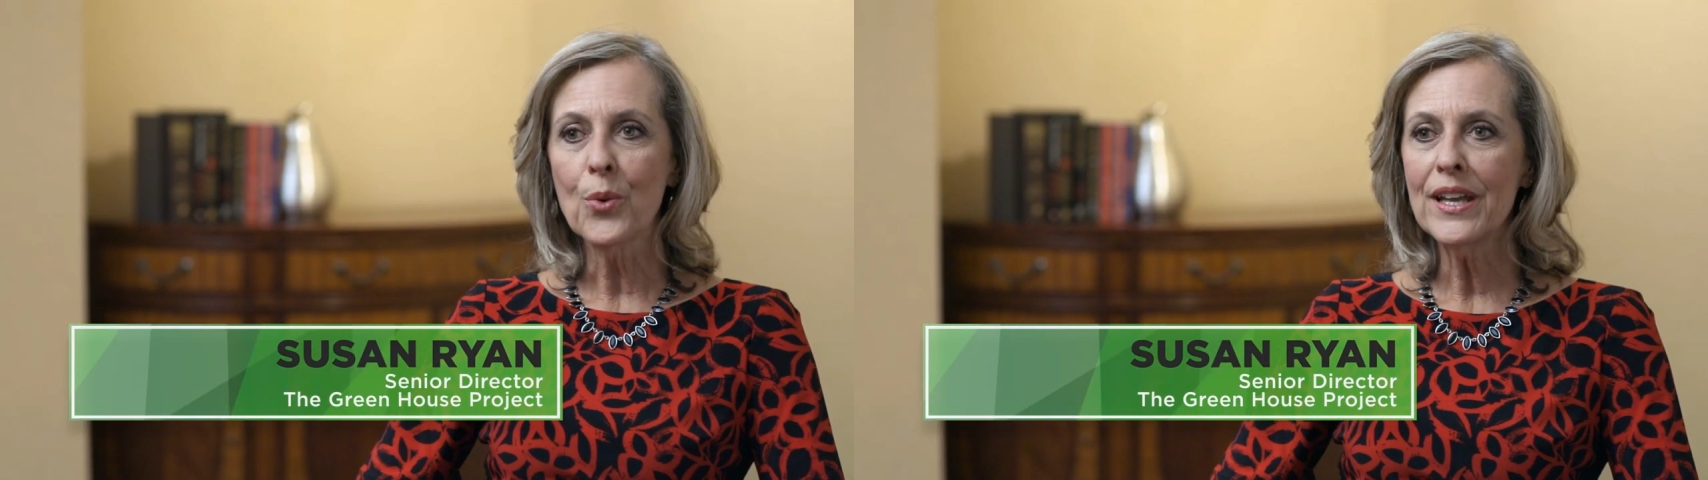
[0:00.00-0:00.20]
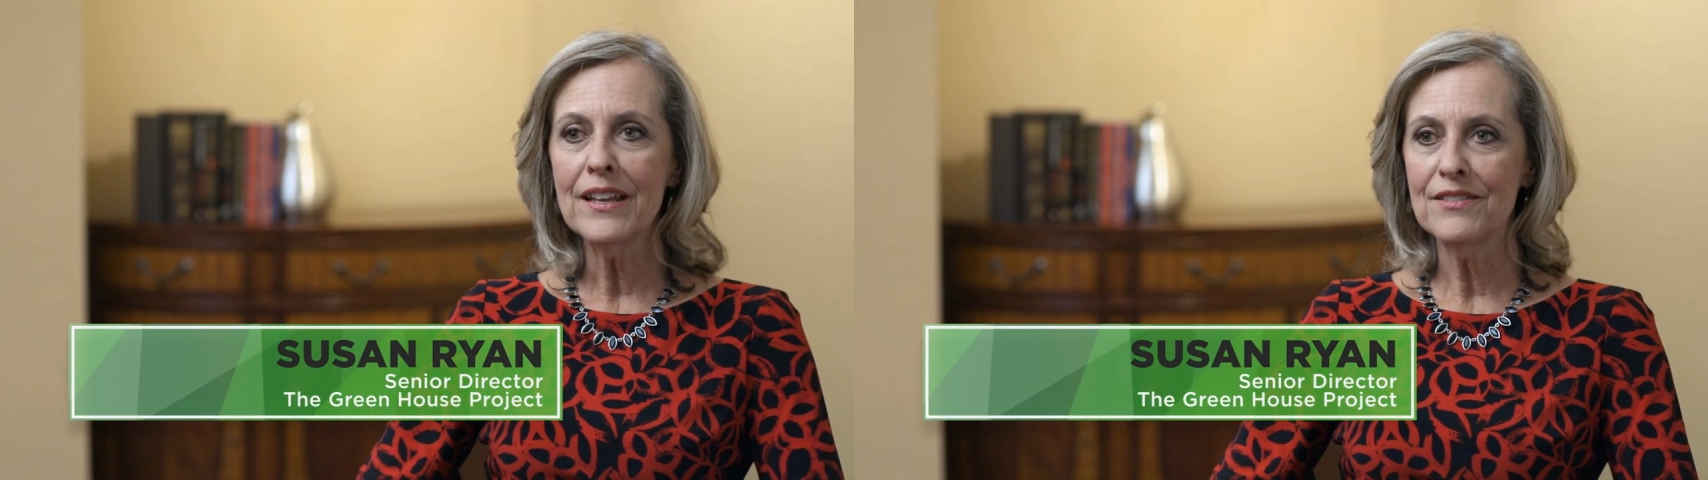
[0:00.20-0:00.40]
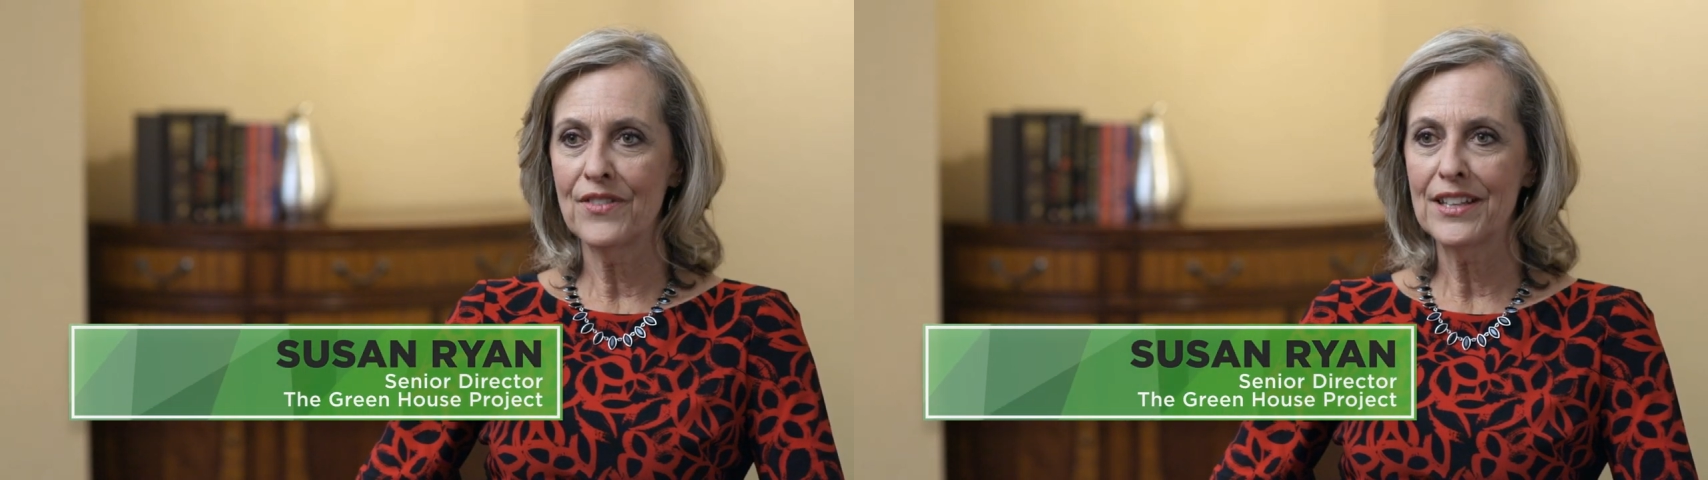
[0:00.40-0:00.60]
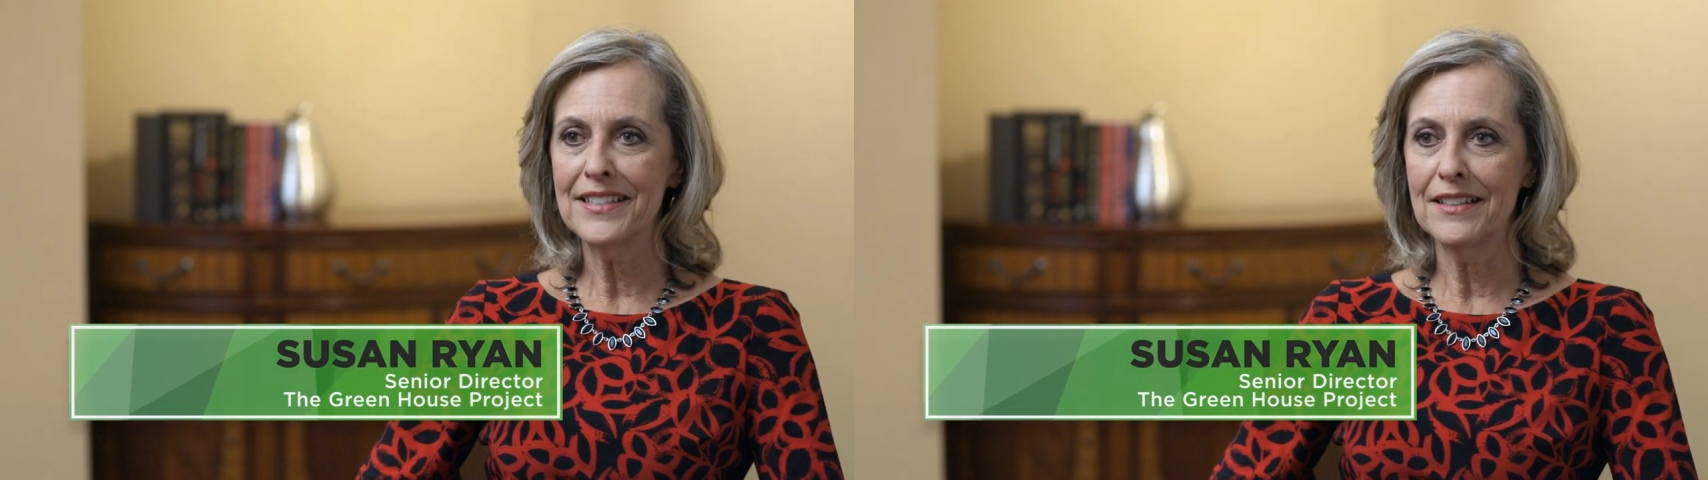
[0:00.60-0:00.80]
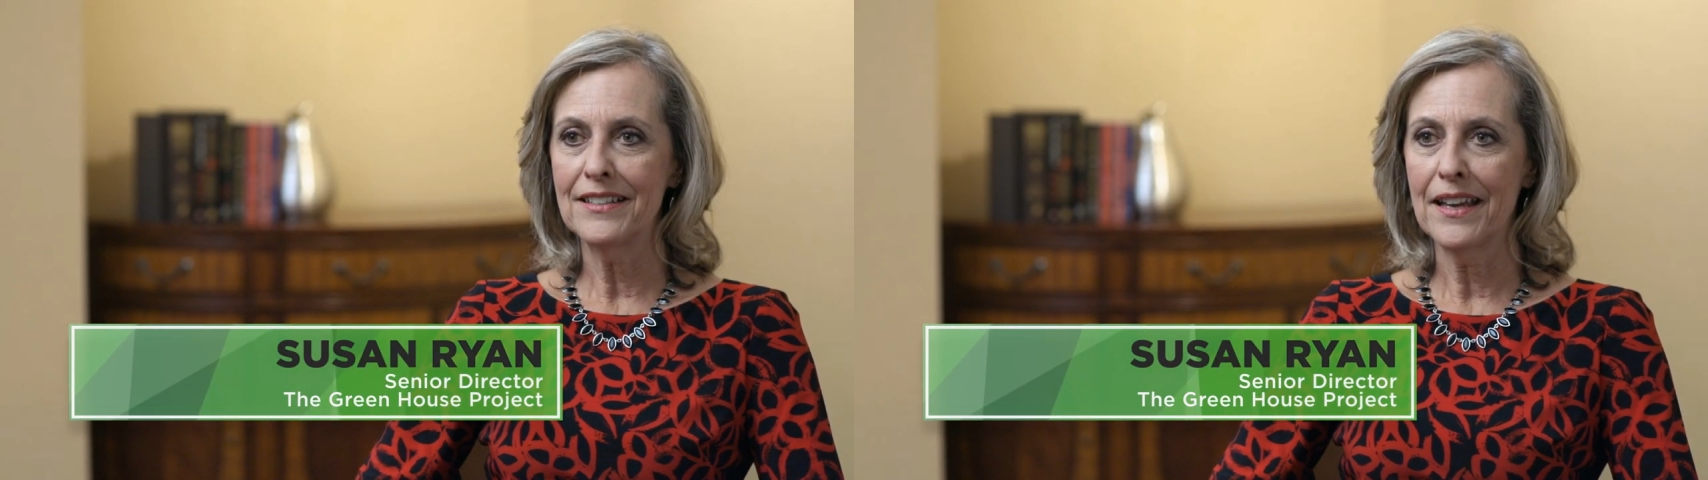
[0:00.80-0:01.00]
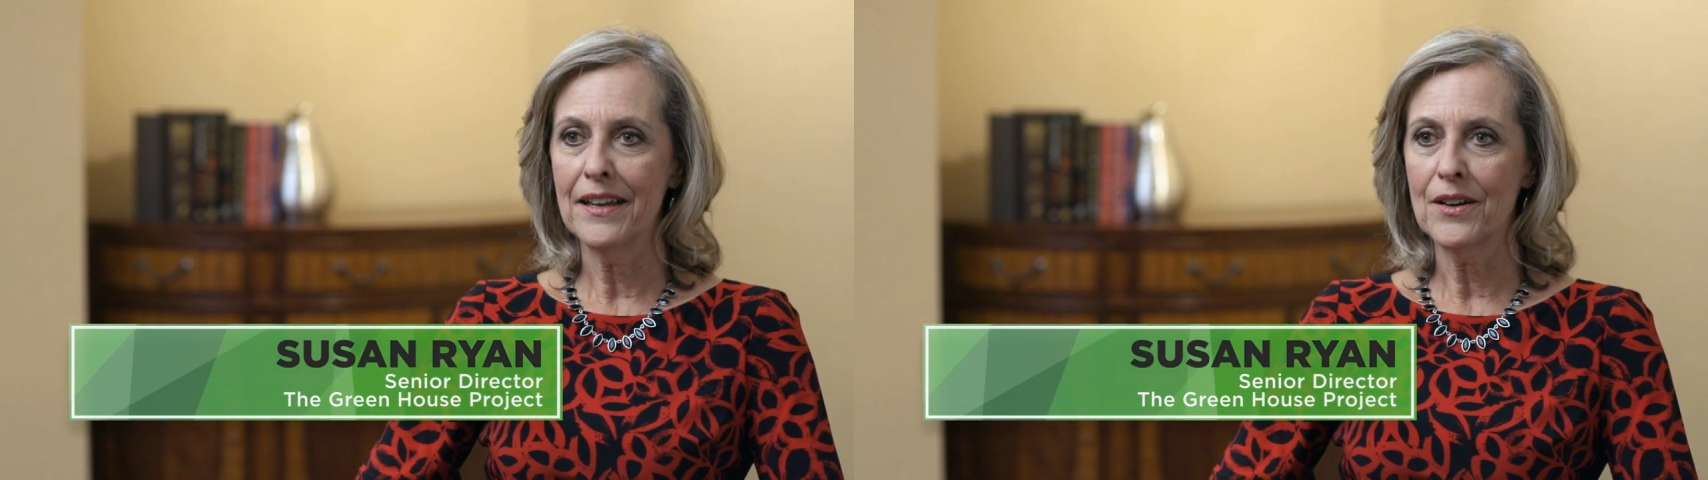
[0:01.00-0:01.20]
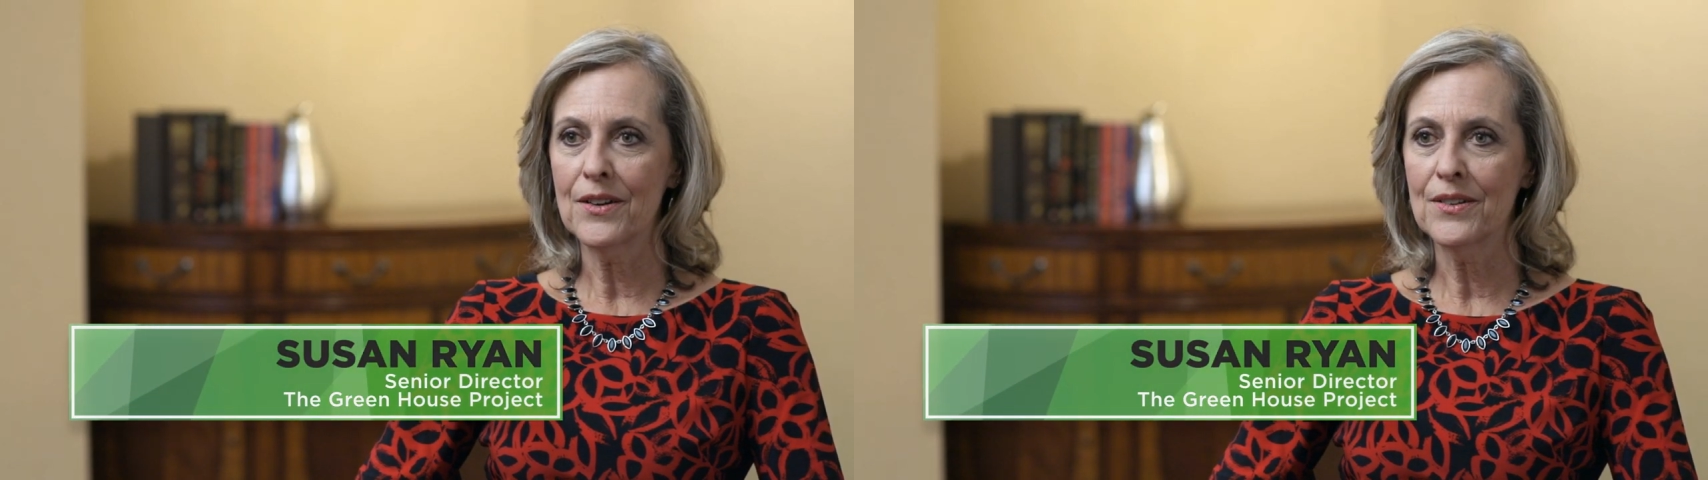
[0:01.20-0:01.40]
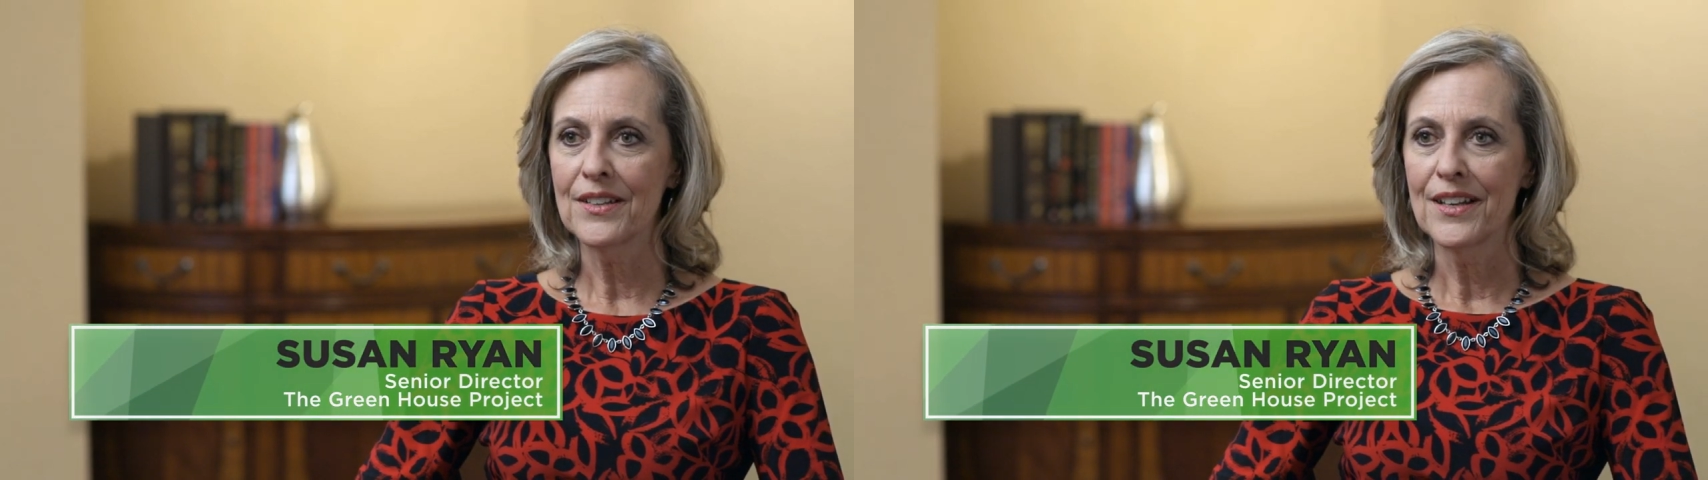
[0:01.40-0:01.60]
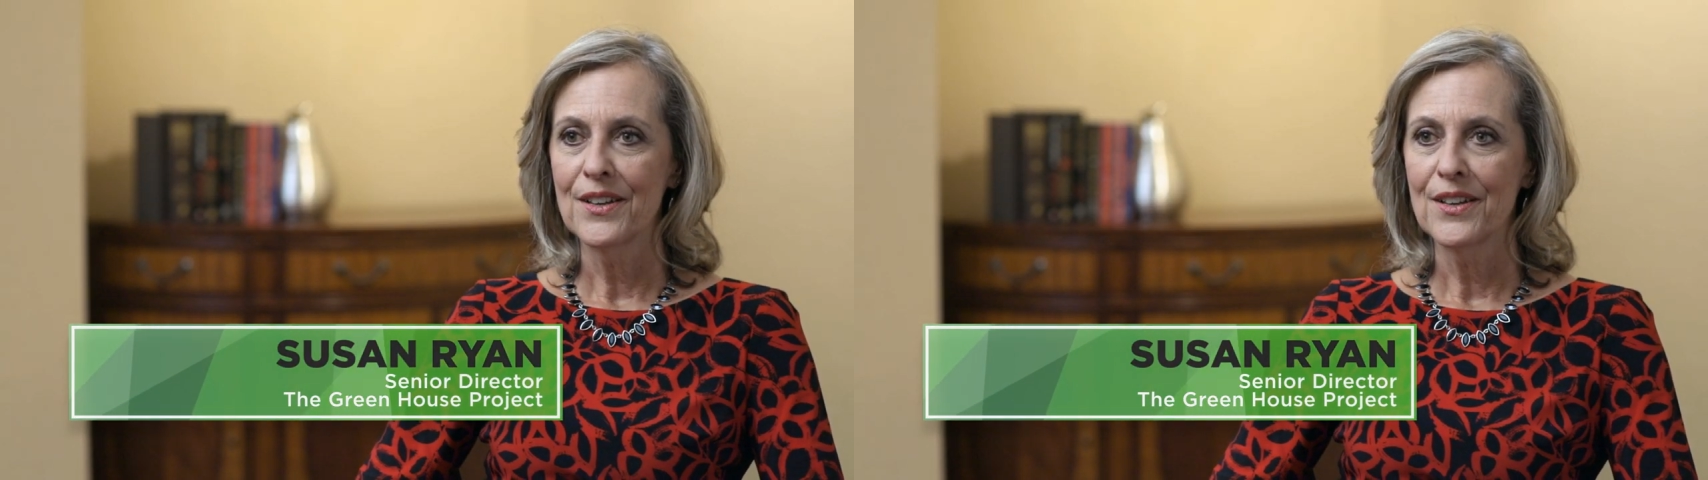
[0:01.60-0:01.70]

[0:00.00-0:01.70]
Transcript: reinventing care